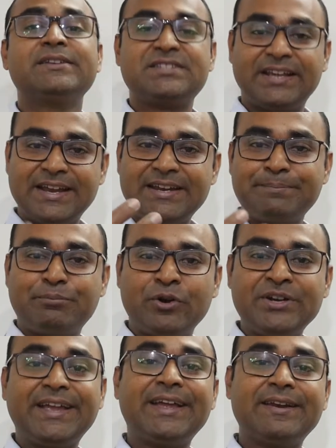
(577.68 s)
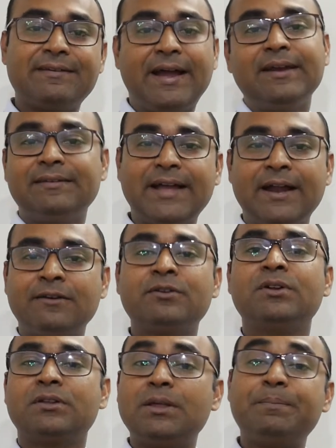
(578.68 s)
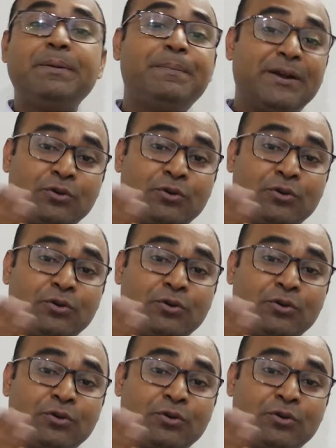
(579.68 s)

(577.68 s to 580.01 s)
Second point, I can write that the people